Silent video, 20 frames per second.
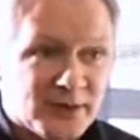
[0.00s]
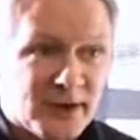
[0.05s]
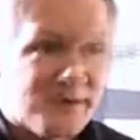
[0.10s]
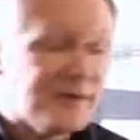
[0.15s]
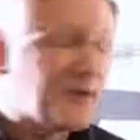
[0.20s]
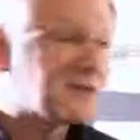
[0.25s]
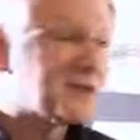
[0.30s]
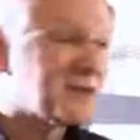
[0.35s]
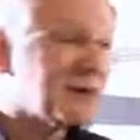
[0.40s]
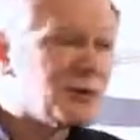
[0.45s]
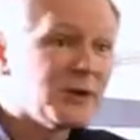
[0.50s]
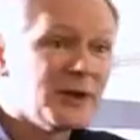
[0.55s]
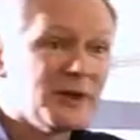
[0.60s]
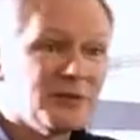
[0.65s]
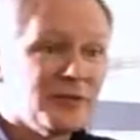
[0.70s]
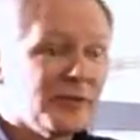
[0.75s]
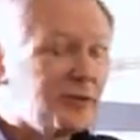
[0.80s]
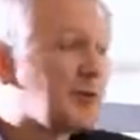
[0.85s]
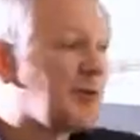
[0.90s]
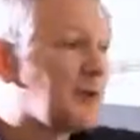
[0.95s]
And then someone in
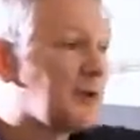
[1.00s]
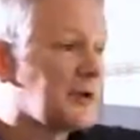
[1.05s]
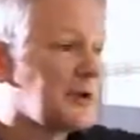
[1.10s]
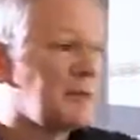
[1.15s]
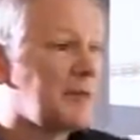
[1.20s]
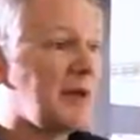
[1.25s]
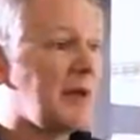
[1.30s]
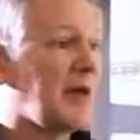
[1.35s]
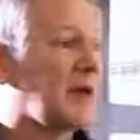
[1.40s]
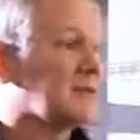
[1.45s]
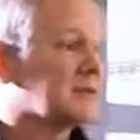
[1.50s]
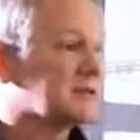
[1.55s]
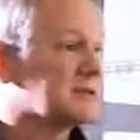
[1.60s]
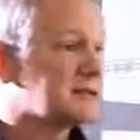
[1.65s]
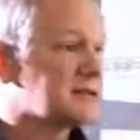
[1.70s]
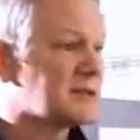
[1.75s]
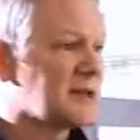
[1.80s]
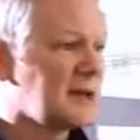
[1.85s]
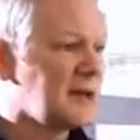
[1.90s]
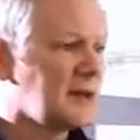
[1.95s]
the room will put up their hands
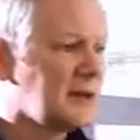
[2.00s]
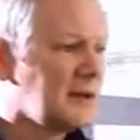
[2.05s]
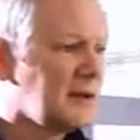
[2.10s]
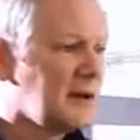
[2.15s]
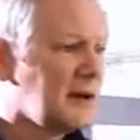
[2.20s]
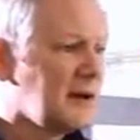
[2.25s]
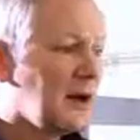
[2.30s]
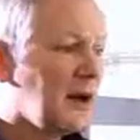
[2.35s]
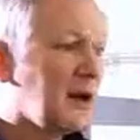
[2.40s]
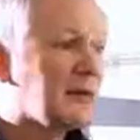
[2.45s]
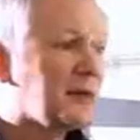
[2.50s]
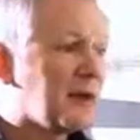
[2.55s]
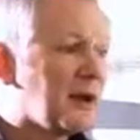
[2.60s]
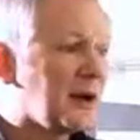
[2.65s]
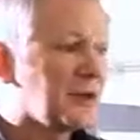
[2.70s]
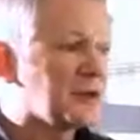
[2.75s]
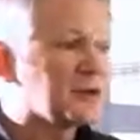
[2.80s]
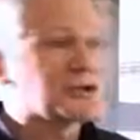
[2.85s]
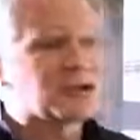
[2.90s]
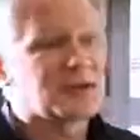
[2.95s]
and say, and
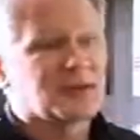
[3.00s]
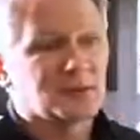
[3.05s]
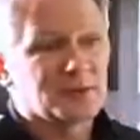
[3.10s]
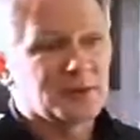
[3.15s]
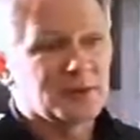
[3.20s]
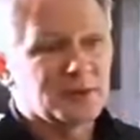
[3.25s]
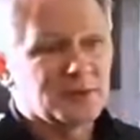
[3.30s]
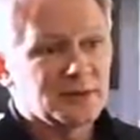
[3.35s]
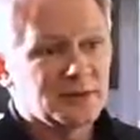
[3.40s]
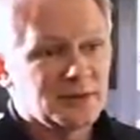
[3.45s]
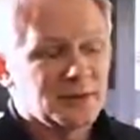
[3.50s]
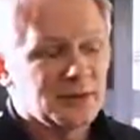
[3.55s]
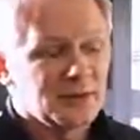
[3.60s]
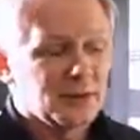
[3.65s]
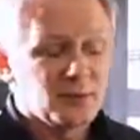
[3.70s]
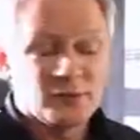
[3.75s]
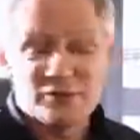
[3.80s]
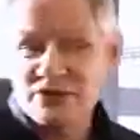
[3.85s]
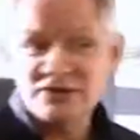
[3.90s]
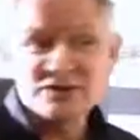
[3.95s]
partnership,
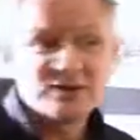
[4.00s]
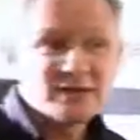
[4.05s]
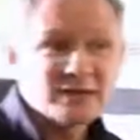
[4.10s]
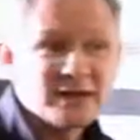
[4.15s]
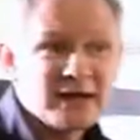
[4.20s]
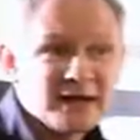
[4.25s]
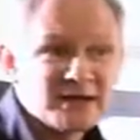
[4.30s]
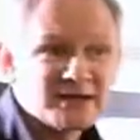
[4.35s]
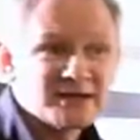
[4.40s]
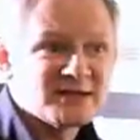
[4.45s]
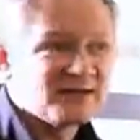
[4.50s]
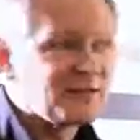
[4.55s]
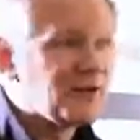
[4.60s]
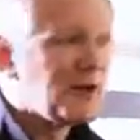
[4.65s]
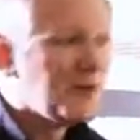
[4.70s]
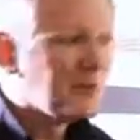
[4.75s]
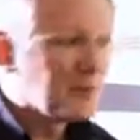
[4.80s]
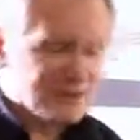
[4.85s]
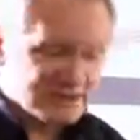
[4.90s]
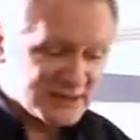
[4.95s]
which isn't a
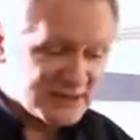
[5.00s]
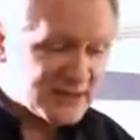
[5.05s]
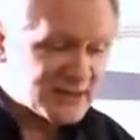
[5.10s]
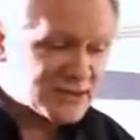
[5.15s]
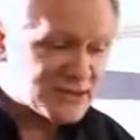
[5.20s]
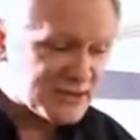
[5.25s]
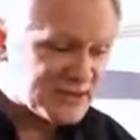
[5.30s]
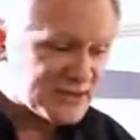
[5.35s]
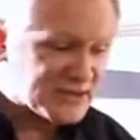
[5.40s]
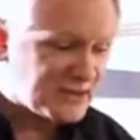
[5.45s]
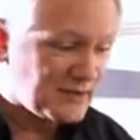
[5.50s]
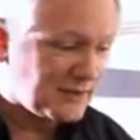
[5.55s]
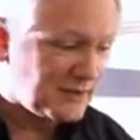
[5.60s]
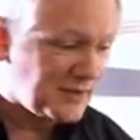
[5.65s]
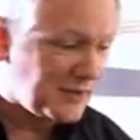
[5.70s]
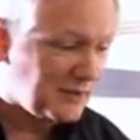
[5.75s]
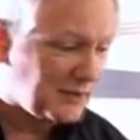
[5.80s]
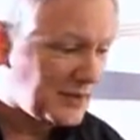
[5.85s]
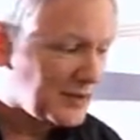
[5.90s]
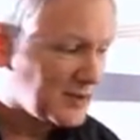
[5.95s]
negative, but it's an interesting
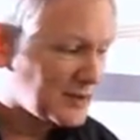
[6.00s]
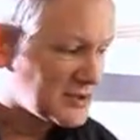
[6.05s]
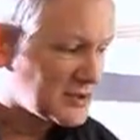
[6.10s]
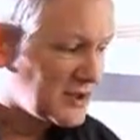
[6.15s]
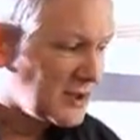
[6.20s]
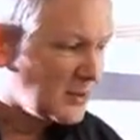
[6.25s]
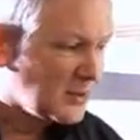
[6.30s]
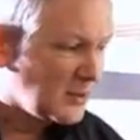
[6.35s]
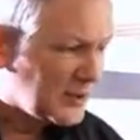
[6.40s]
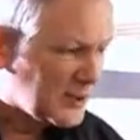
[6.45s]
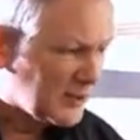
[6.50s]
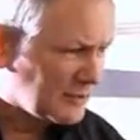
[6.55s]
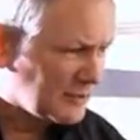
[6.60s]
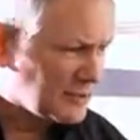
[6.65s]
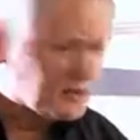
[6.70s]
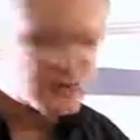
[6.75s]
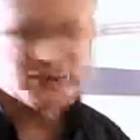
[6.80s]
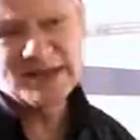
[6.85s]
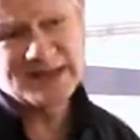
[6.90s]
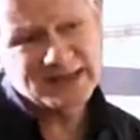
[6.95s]
thing because we don't
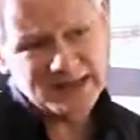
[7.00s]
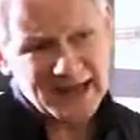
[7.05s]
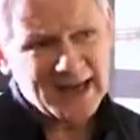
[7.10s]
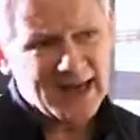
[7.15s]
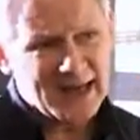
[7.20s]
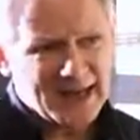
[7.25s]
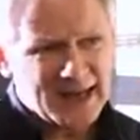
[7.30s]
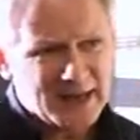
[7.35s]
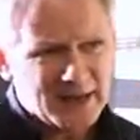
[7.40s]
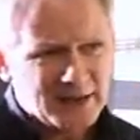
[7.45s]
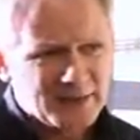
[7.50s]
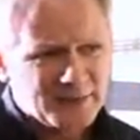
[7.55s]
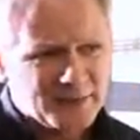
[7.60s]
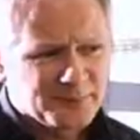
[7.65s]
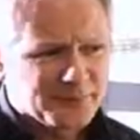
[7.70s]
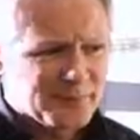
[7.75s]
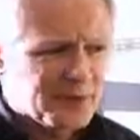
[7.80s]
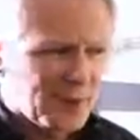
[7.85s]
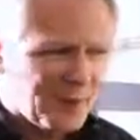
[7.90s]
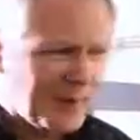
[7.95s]
usually care
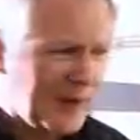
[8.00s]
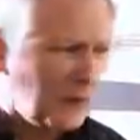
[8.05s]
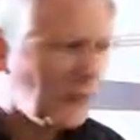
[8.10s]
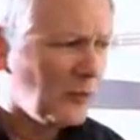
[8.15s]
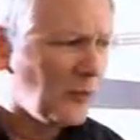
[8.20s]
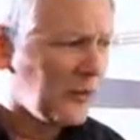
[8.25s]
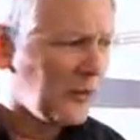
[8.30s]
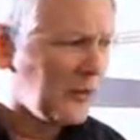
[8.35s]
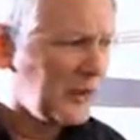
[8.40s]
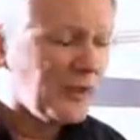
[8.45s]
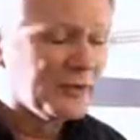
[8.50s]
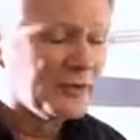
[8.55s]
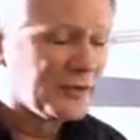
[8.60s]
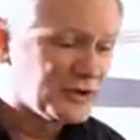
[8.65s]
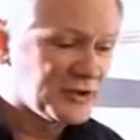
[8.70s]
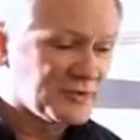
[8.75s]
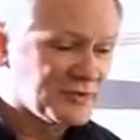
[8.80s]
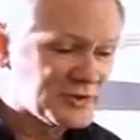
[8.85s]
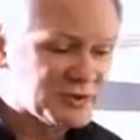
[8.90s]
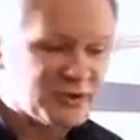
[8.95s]
about what the
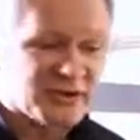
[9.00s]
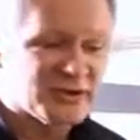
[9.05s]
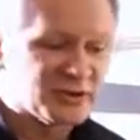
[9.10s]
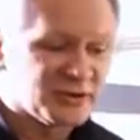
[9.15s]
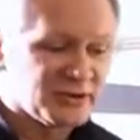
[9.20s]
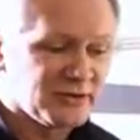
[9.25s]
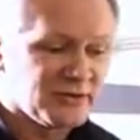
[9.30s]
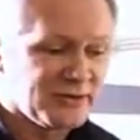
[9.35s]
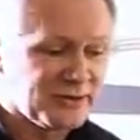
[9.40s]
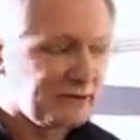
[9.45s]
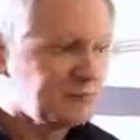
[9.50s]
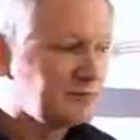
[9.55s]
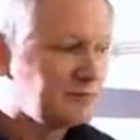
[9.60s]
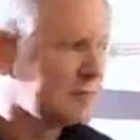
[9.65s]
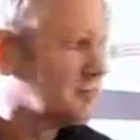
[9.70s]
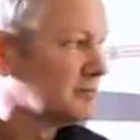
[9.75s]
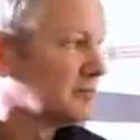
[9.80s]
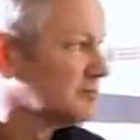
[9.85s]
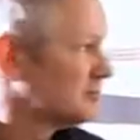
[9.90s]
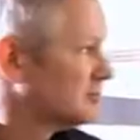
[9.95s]
ownership structure of a
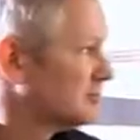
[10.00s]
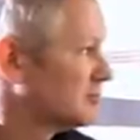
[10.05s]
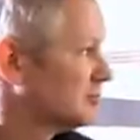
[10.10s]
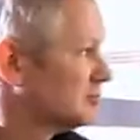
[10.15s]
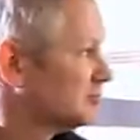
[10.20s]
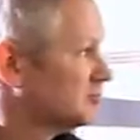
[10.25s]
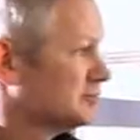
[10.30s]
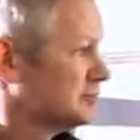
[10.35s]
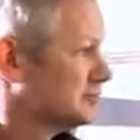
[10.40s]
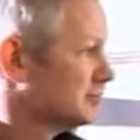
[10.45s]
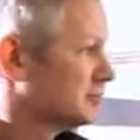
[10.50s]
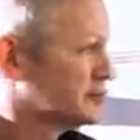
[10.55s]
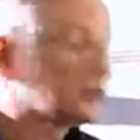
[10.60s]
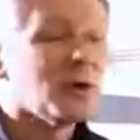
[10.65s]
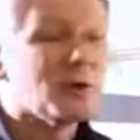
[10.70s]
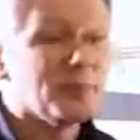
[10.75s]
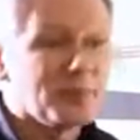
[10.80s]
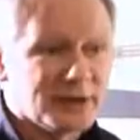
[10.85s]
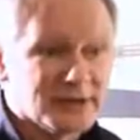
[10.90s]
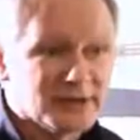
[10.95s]

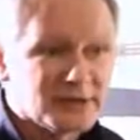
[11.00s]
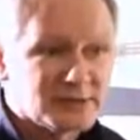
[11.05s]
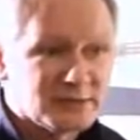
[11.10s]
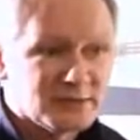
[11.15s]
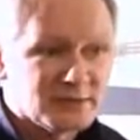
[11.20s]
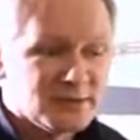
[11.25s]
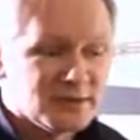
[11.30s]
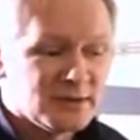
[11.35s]
shop is.